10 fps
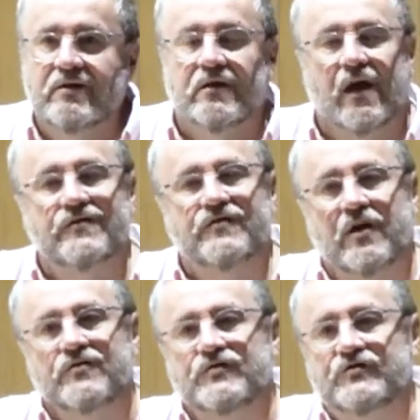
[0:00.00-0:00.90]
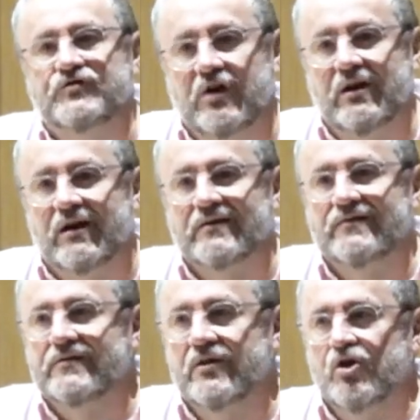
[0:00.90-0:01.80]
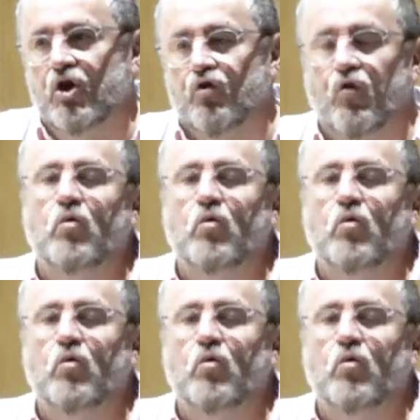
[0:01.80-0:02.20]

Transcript: The anti are